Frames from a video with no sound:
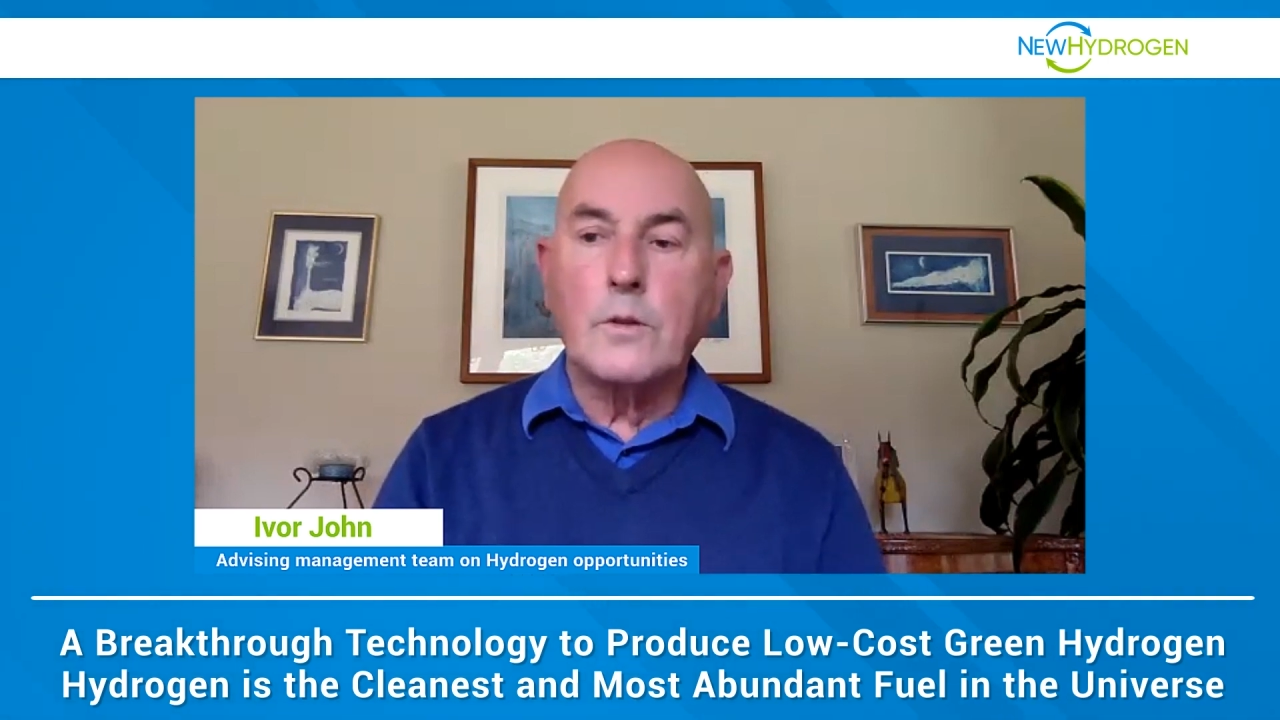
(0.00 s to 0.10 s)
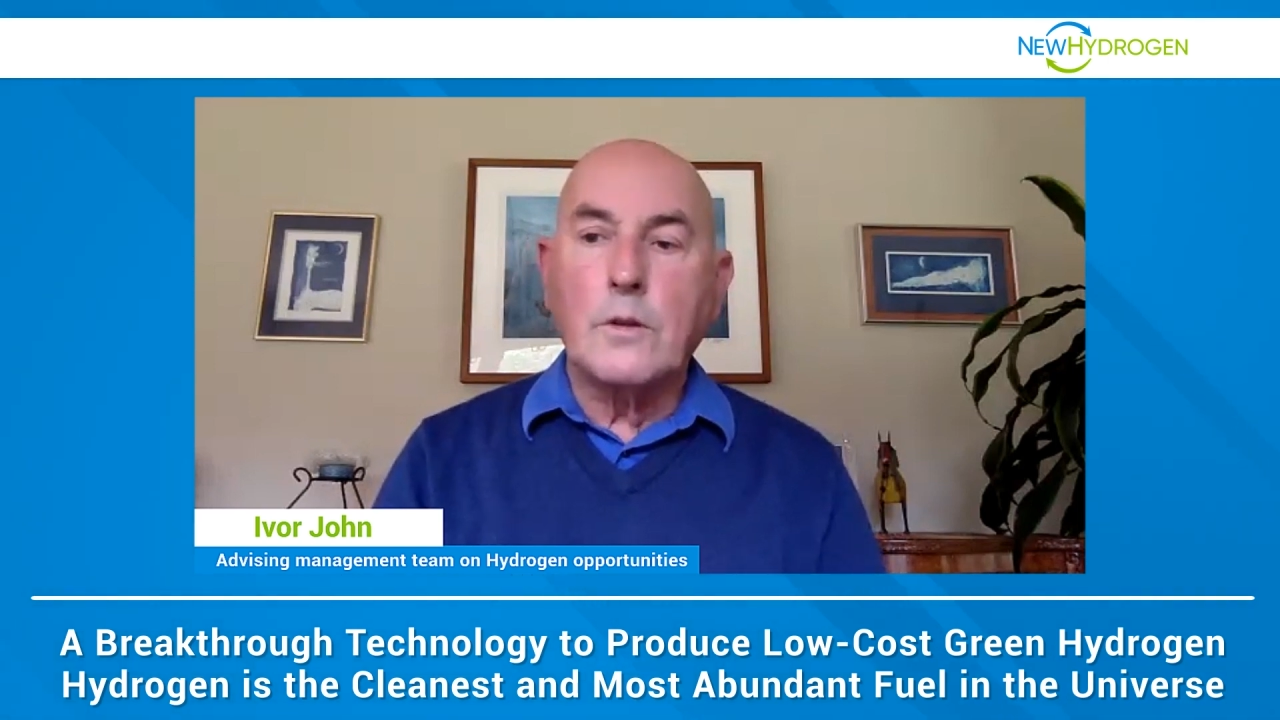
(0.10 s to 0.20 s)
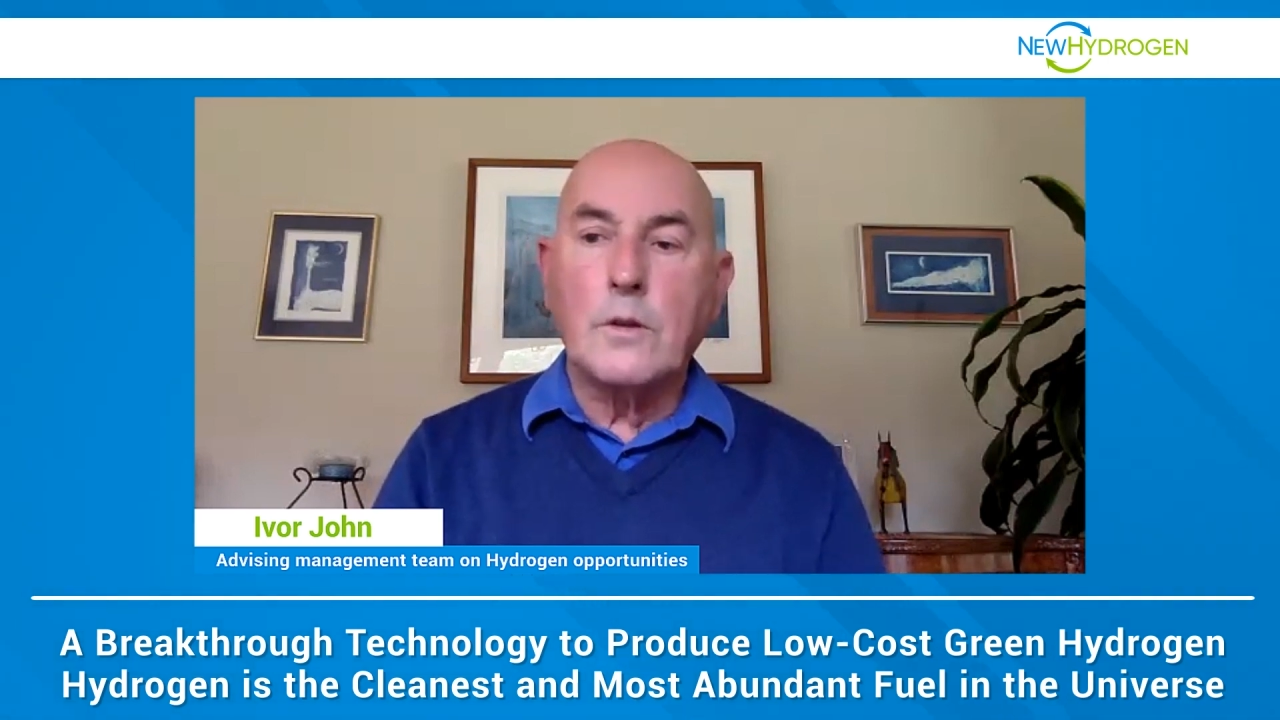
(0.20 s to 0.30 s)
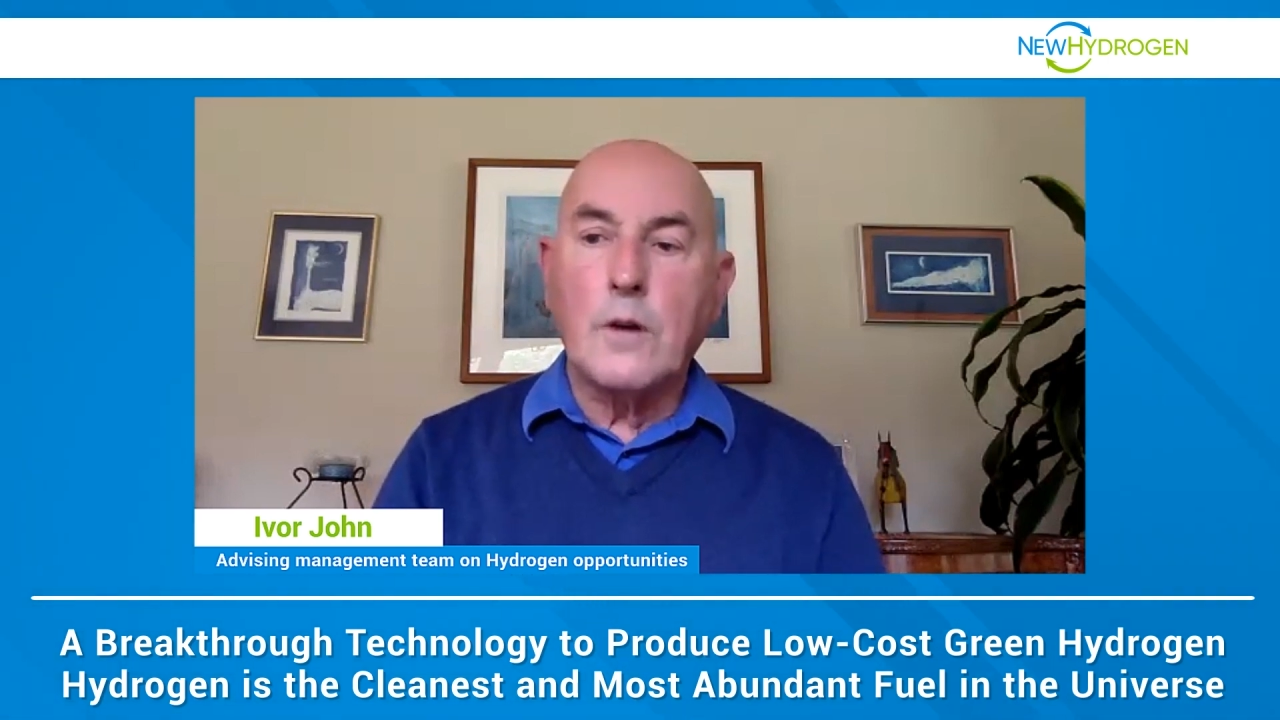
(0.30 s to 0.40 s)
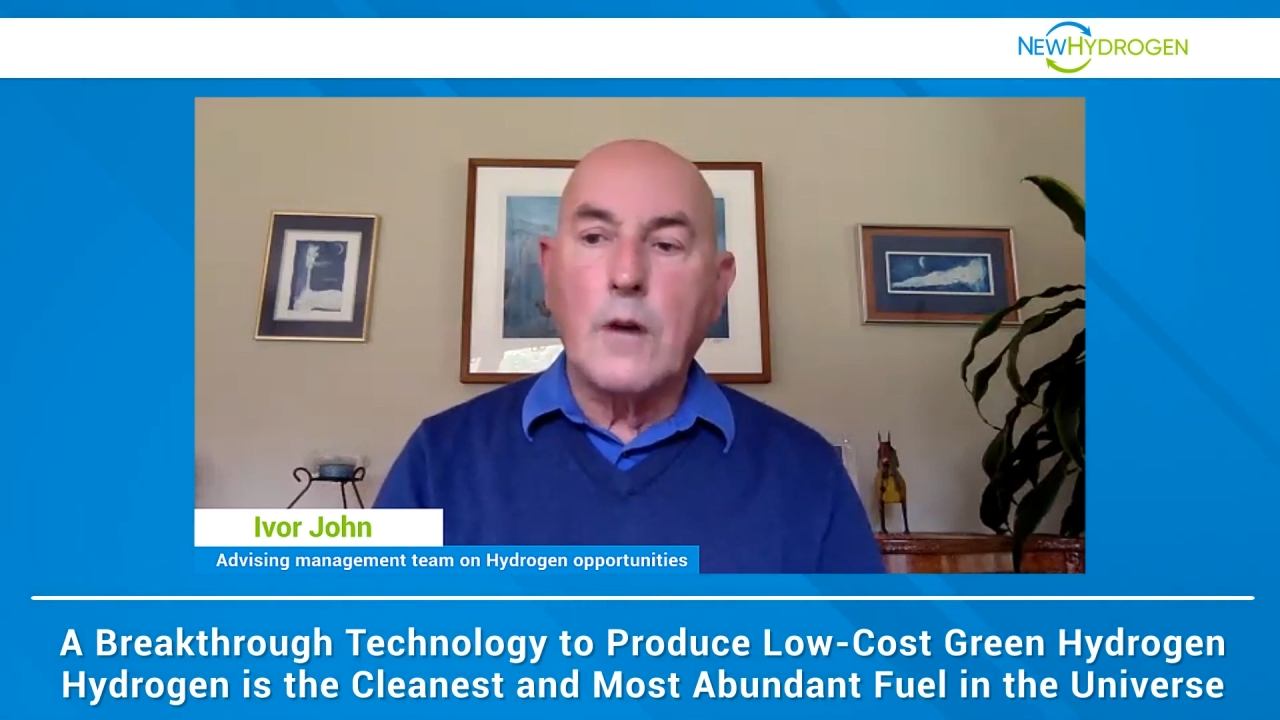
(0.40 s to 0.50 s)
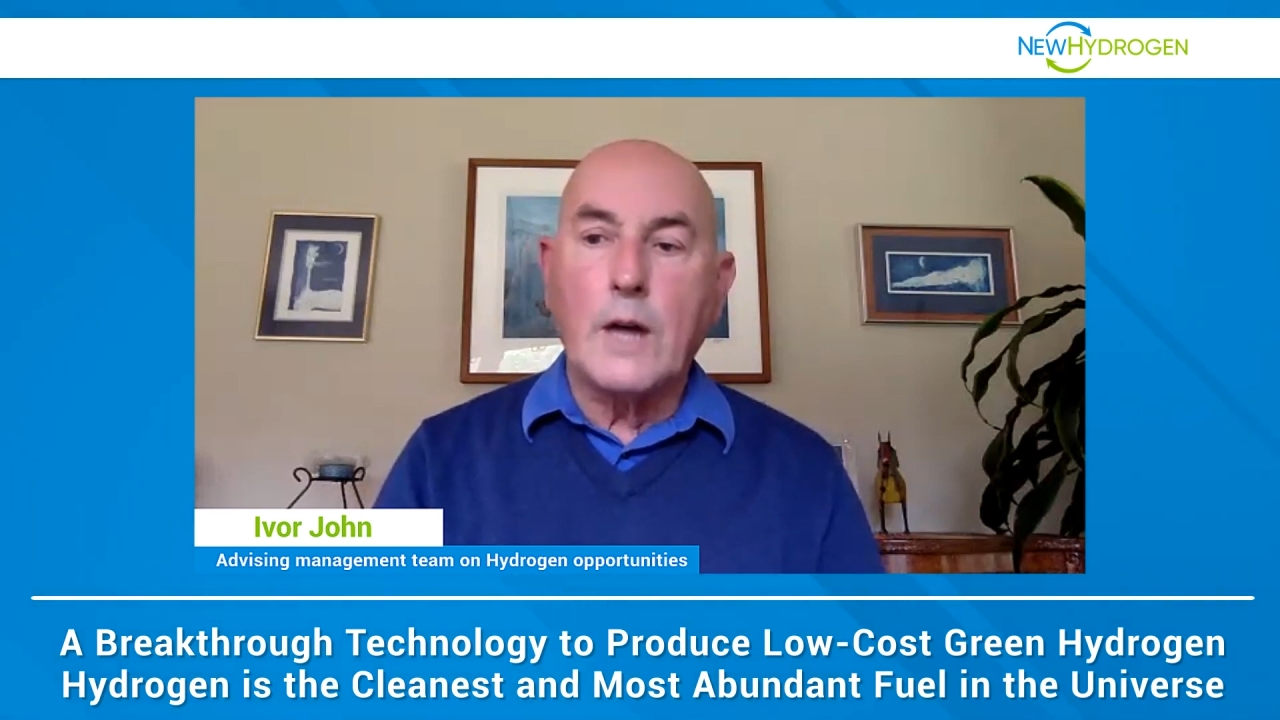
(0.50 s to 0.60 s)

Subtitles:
here,